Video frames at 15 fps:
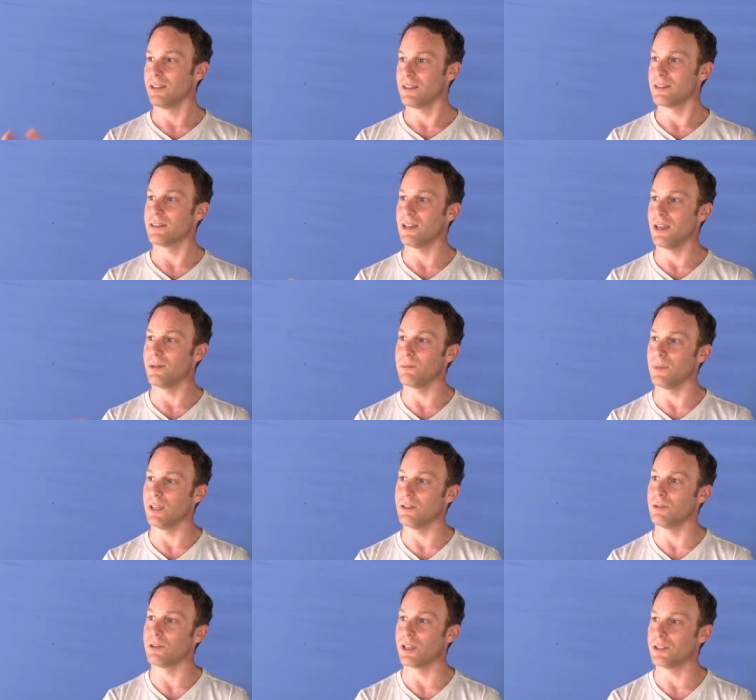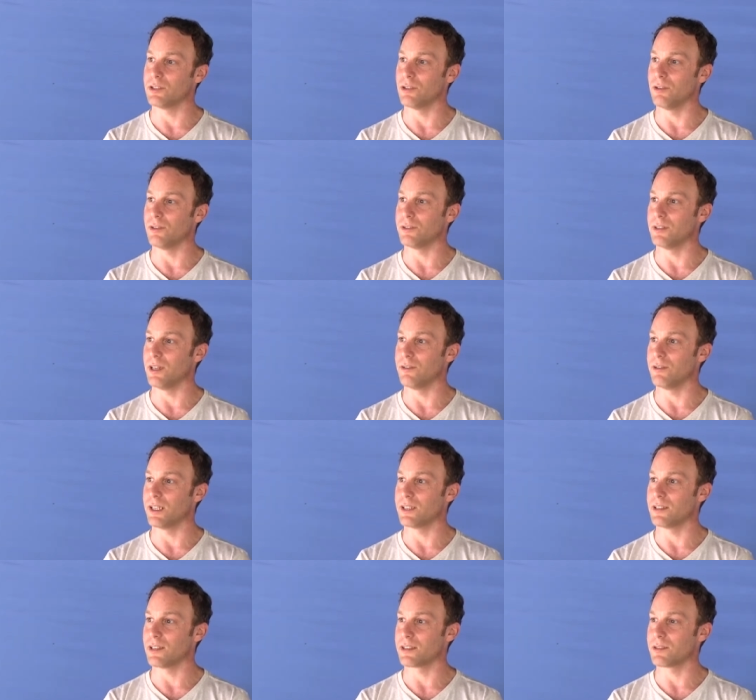Same, look at your own
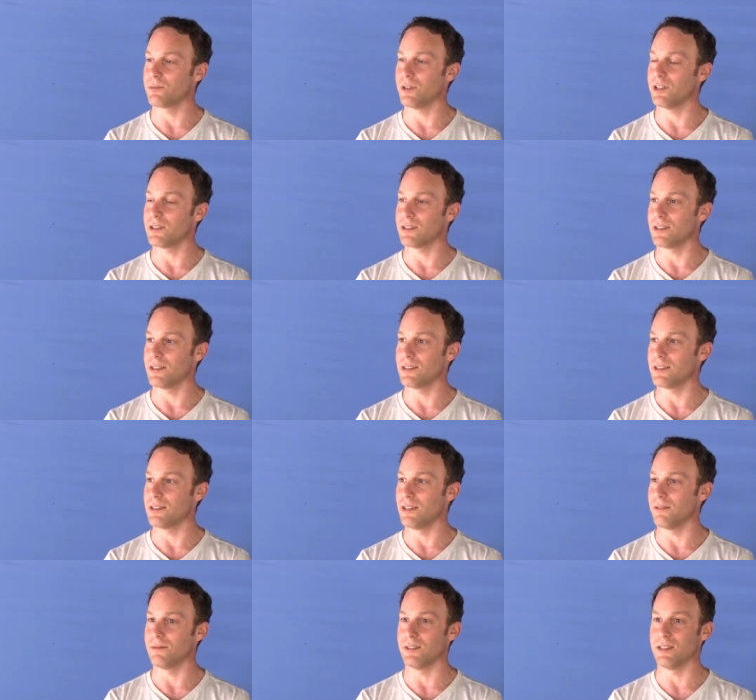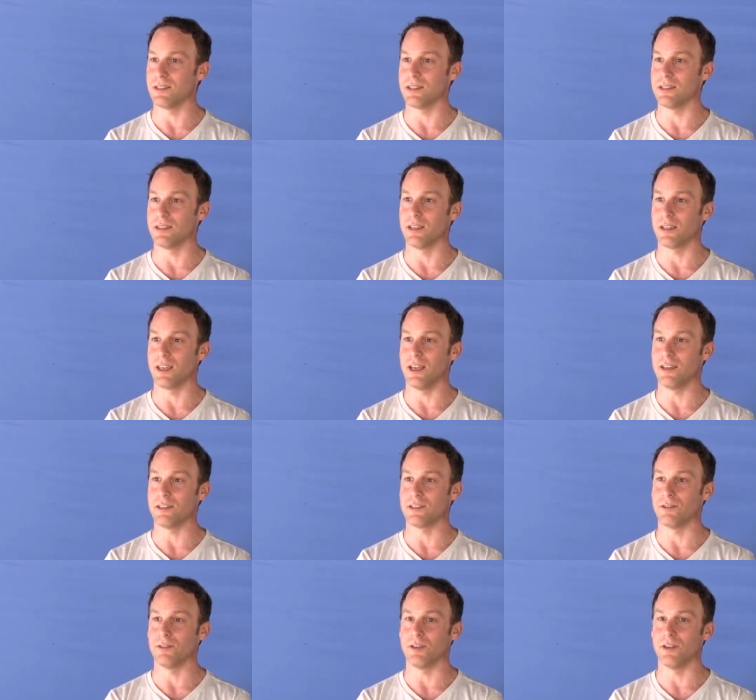direct experience and see if this is the
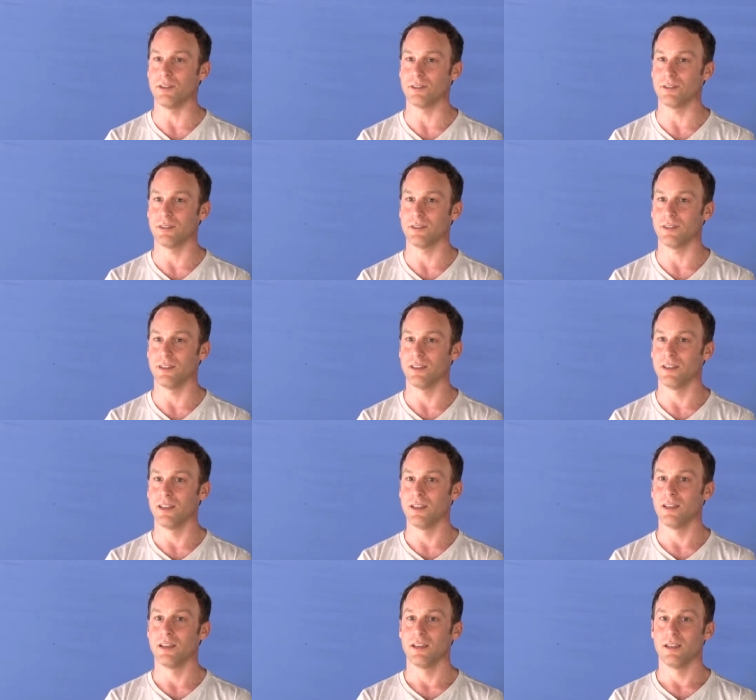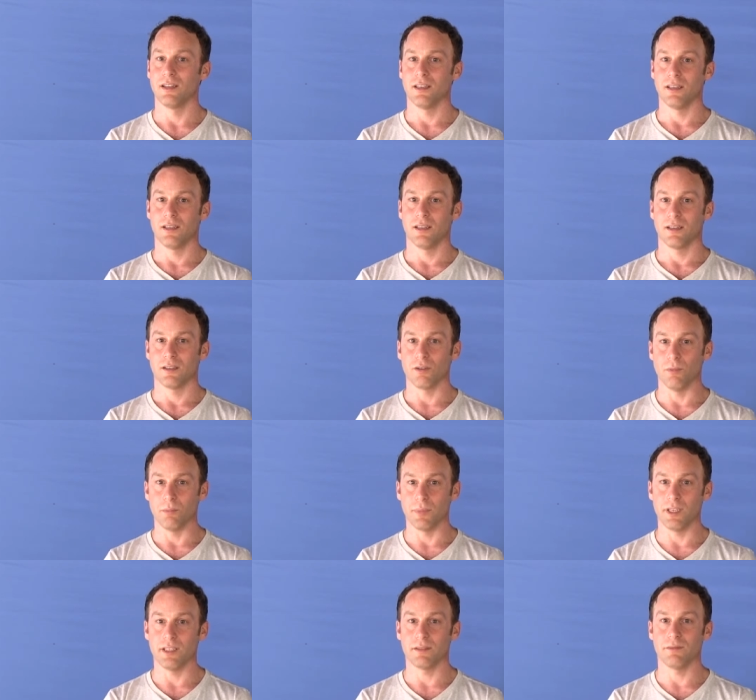case or not.
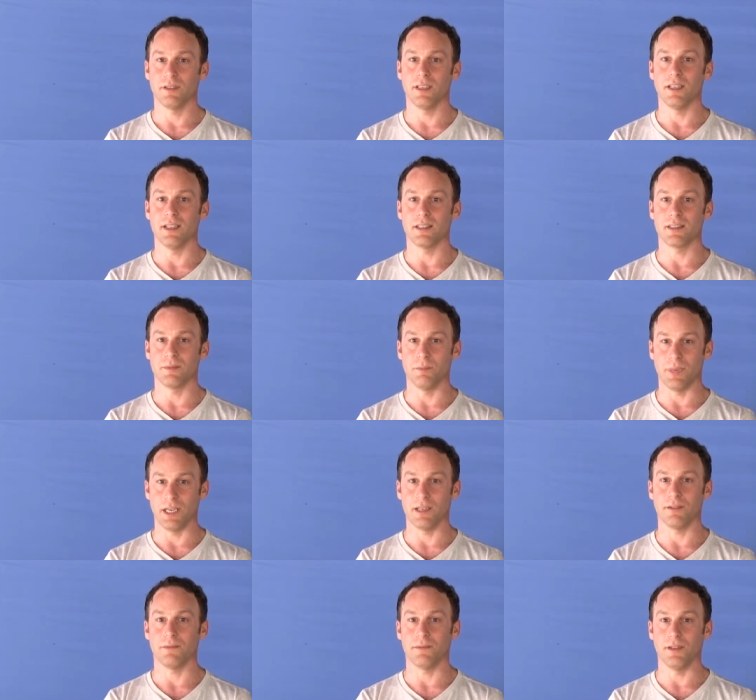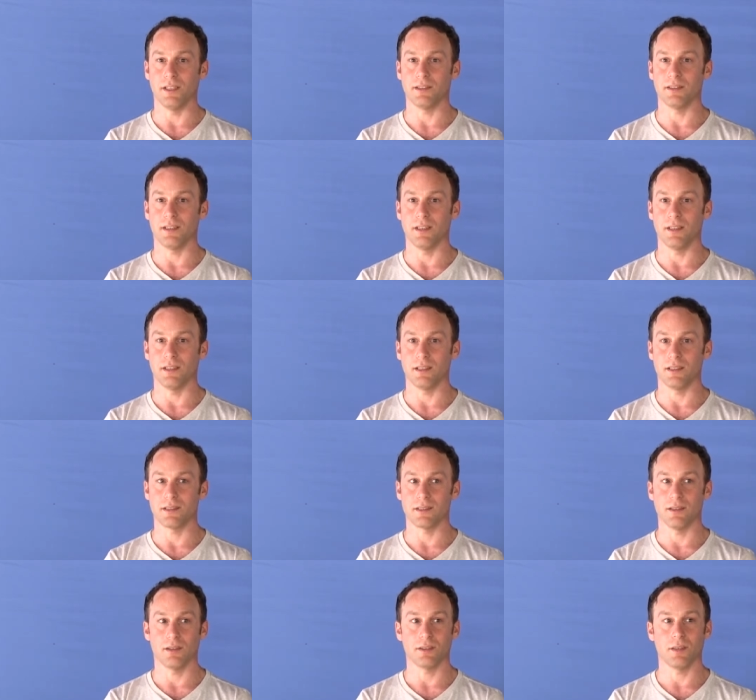Complete release, benefit, and
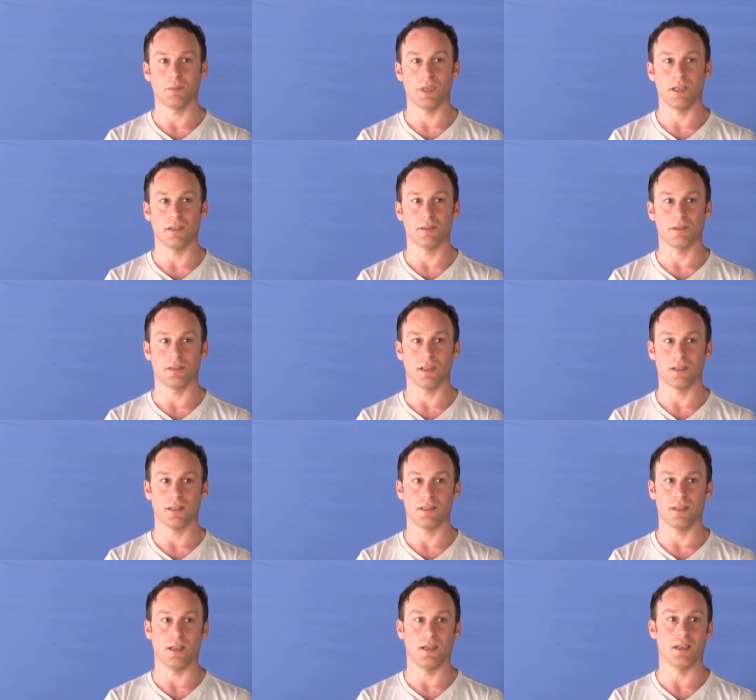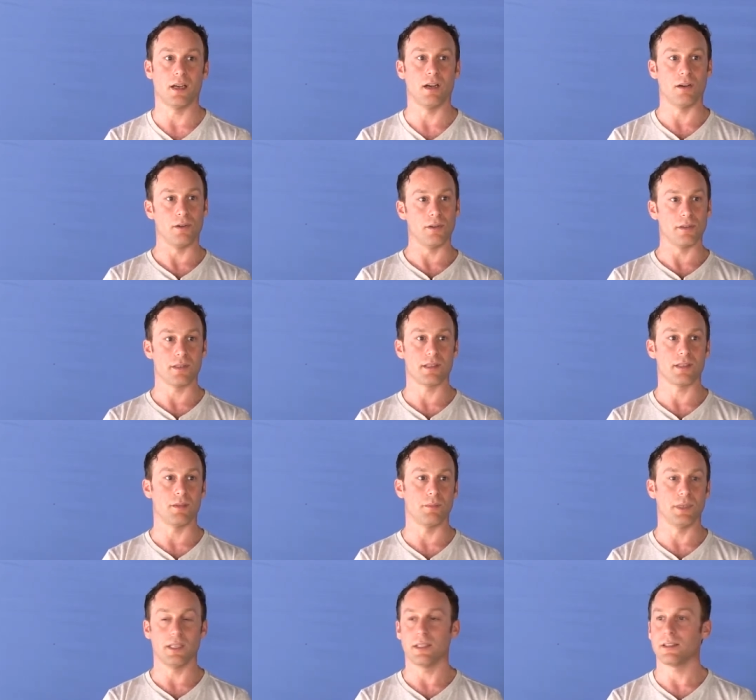it's not about just like our own
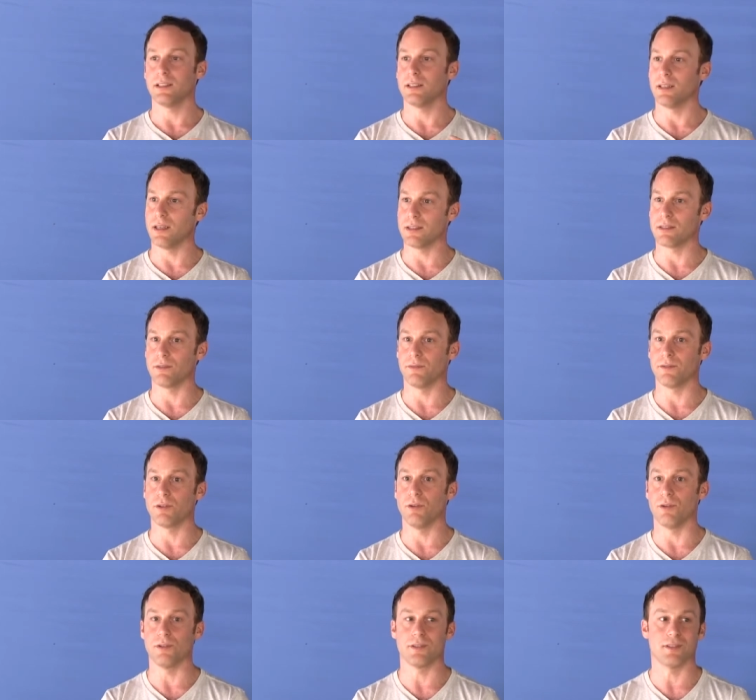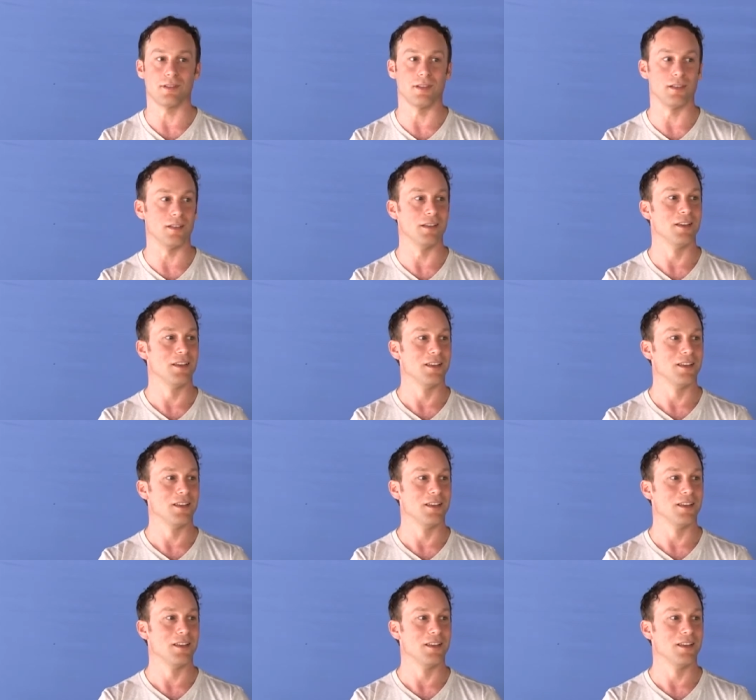stability, that's of course the